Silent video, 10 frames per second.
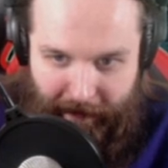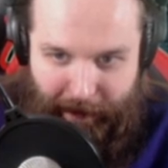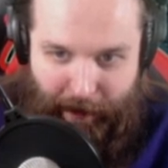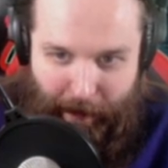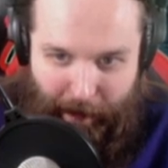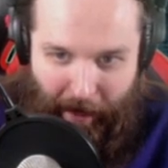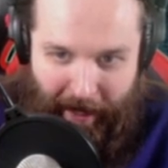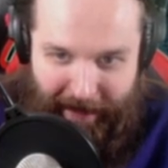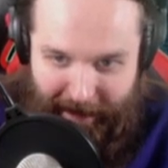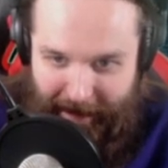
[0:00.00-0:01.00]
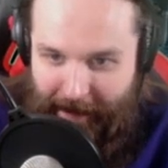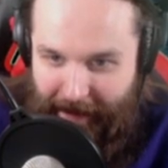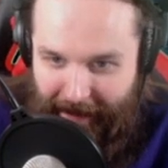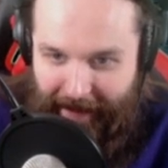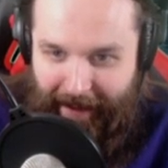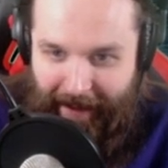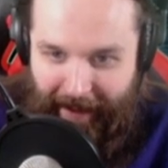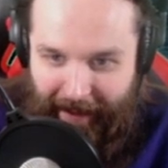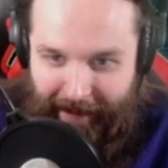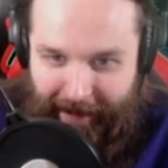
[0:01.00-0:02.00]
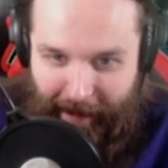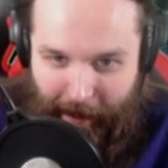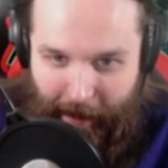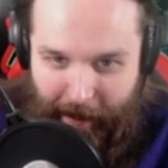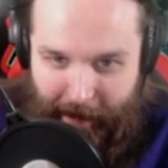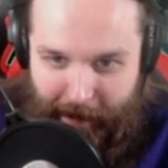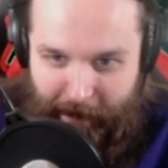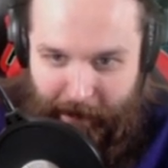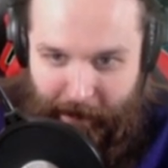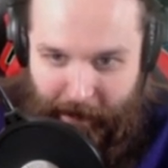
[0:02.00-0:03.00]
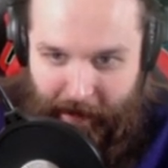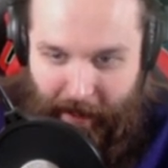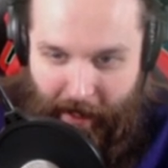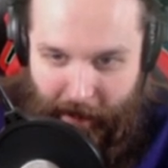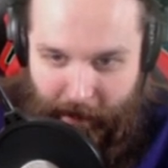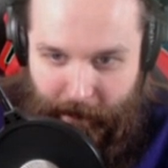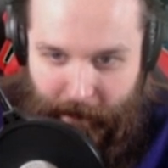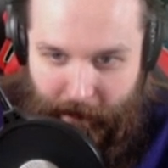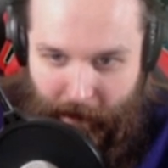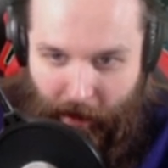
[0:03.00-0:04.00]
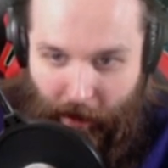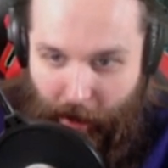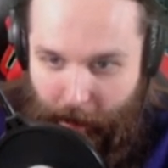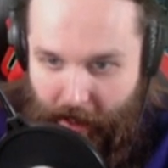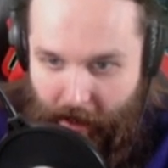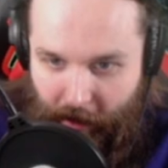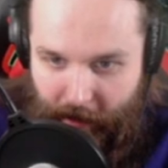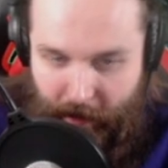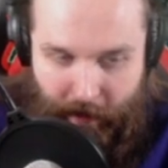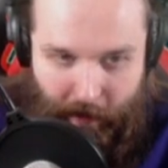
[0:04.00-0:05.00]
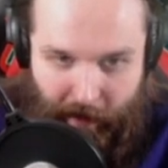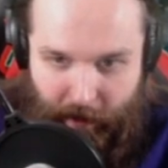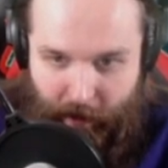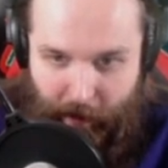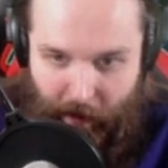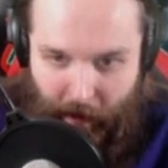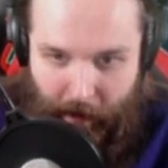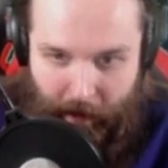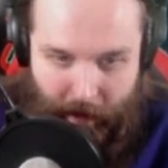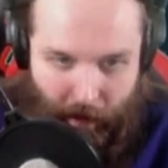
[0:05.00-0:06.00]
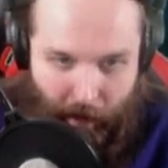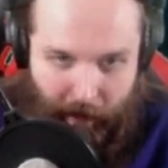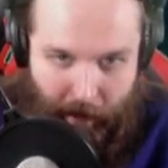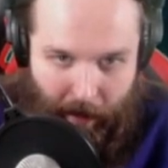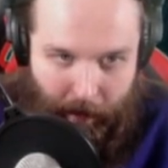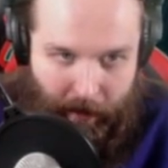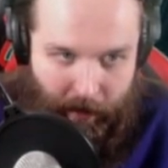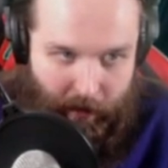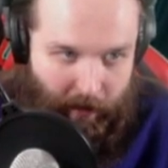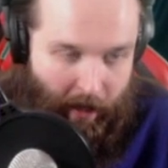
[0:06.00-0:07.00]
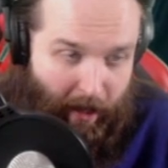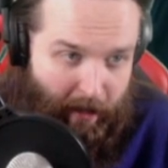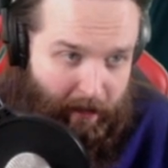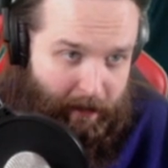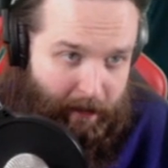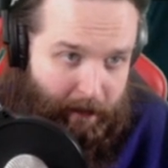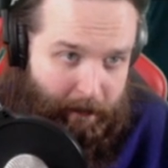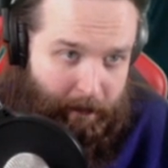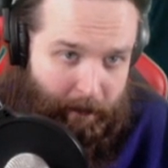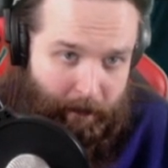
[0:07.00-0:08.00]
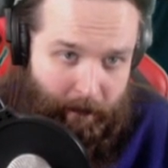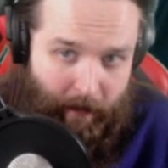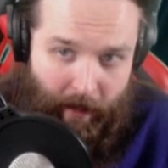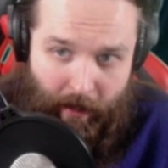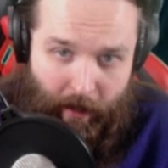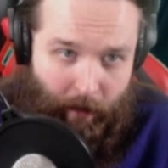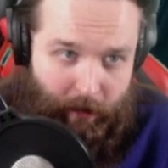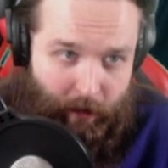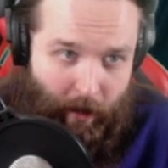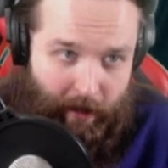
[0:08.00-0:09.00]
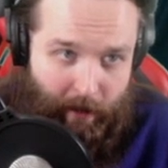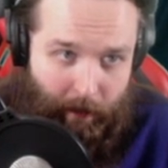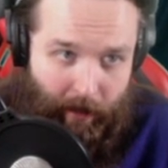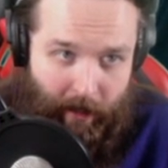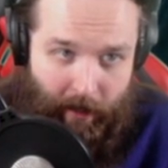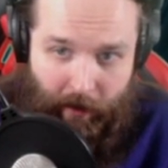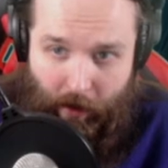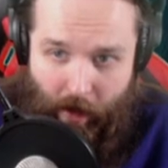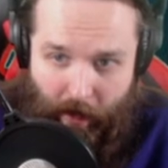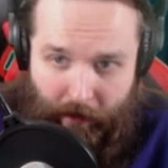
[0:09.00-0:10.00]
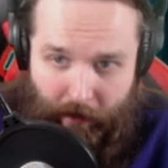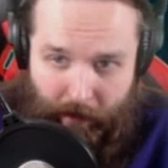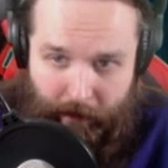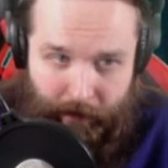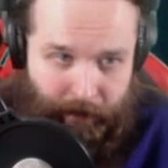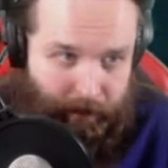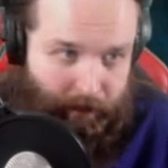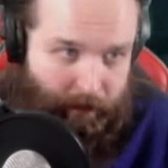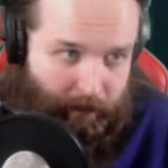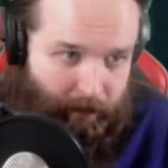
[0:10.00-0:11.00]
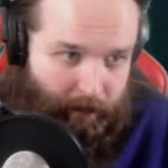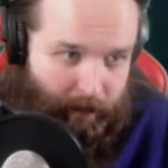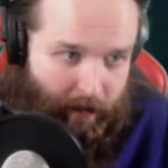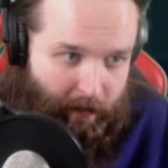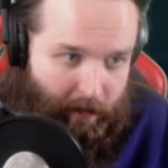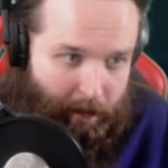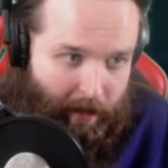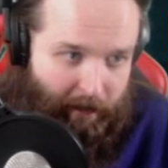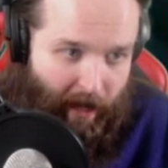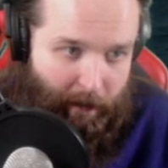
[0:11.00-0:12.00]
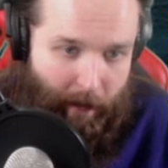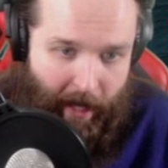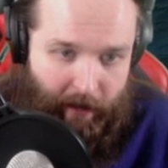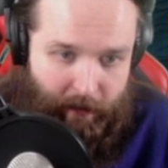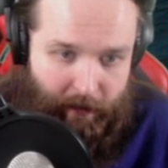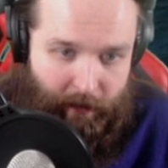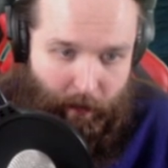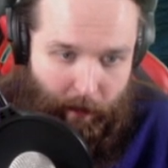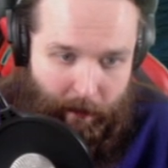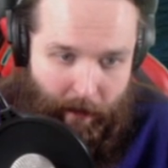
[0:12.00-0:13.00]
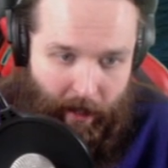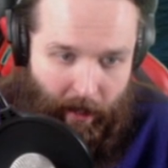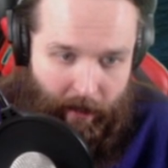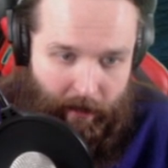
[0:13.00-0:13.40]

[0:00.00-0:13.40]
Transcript: cheap price. And uh, yeah, got a lot of meat on us, so eventually we'll hopefully be able to cook that. We oh, also got some linen cloth. So let's make five bandages. This will be big.